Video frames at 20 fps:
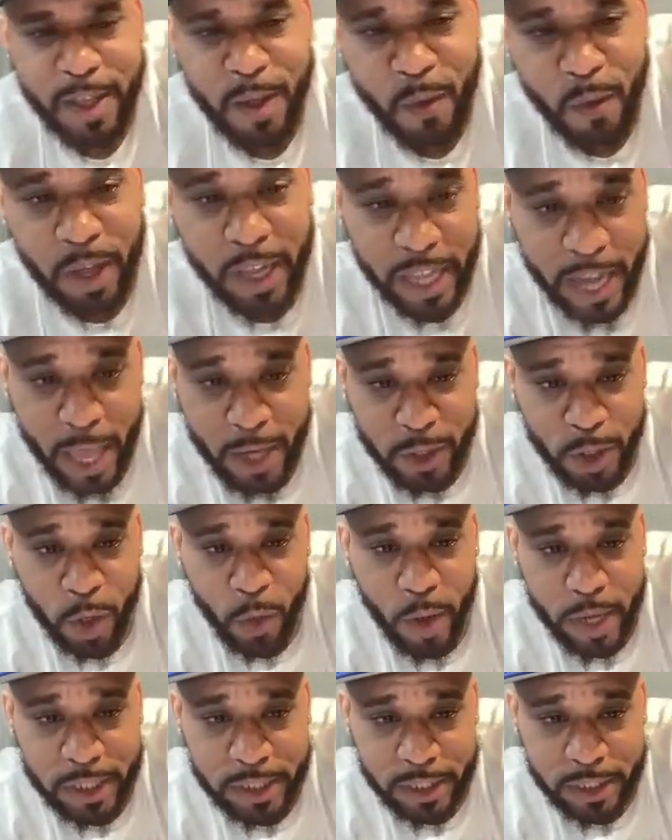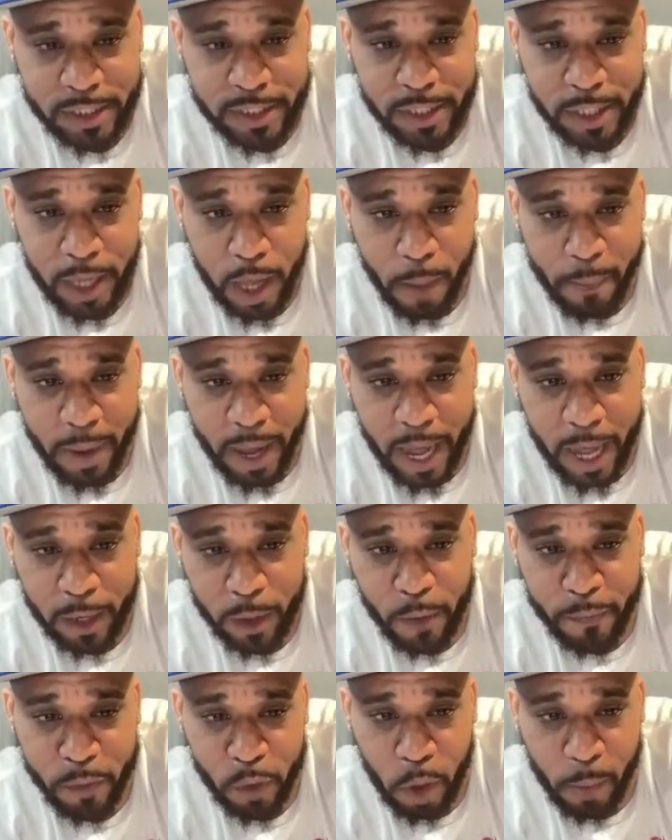Well, can I ask you a question about Hollow,
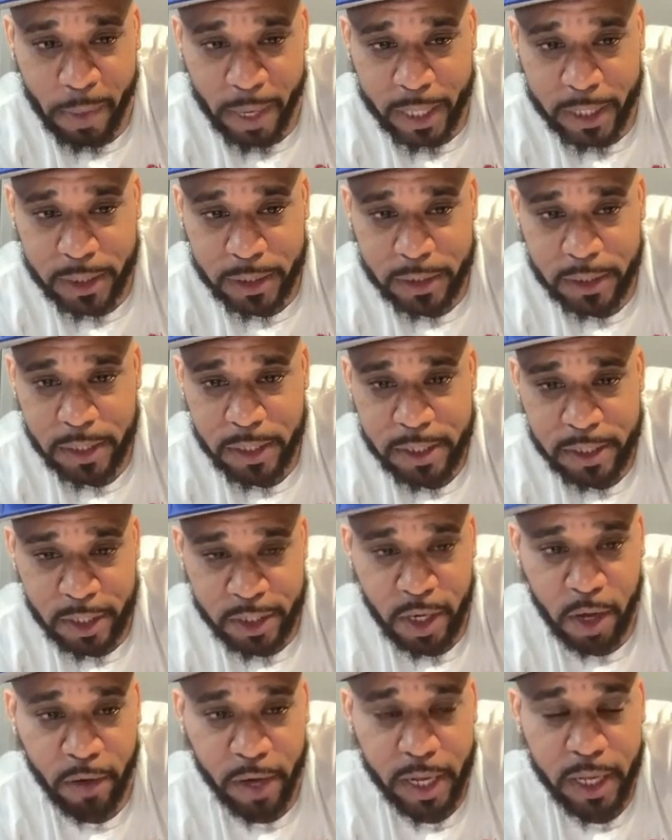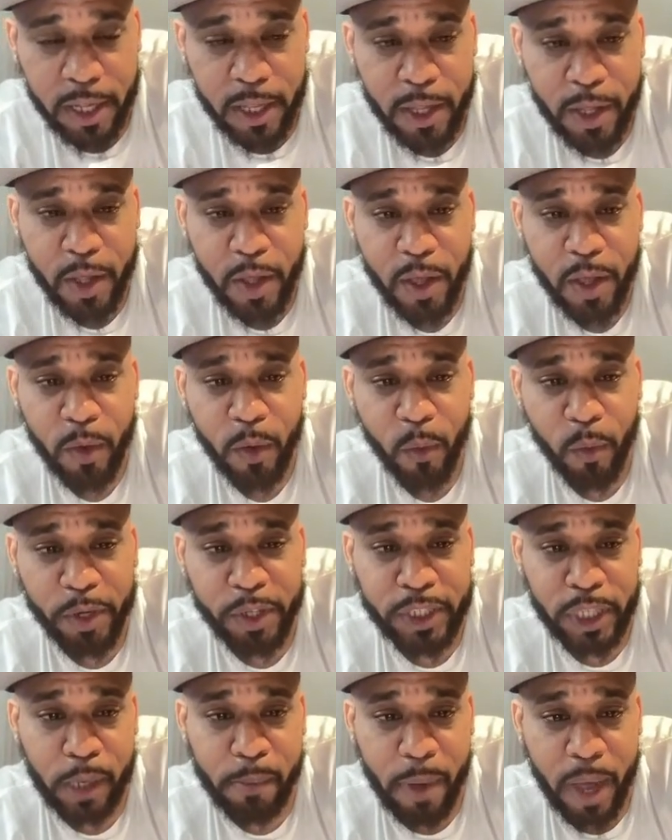yes, if you don't mind? All right. What do
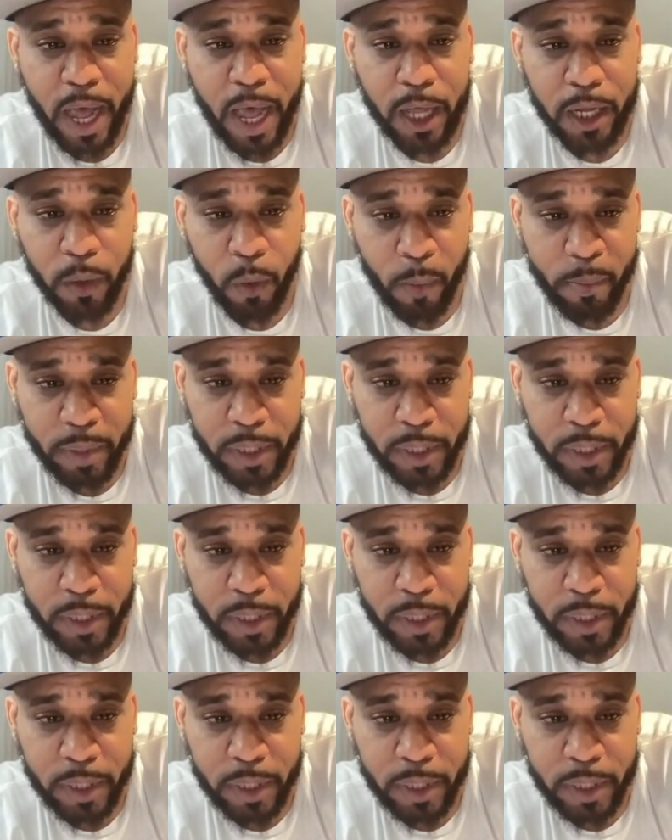you think about Hollow and